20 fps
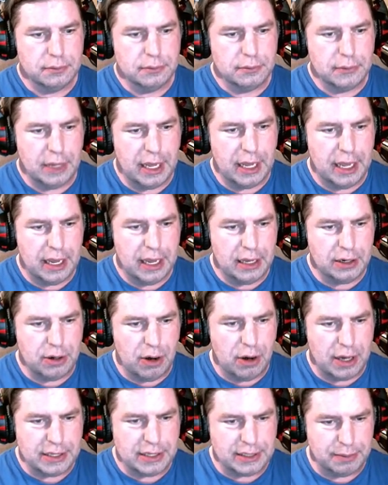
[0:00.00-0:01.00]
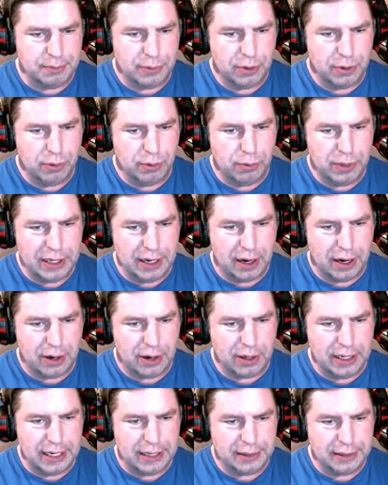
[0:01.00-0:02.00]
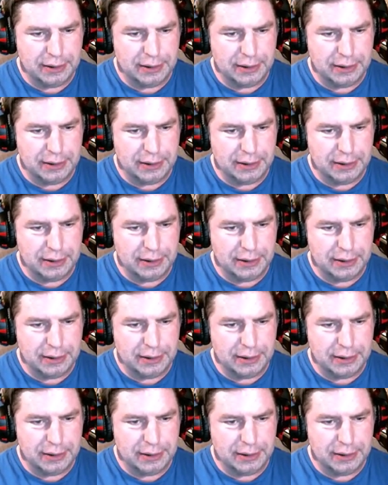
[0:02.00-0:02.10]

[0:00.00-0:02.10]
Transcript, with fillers: And awesome, we are in.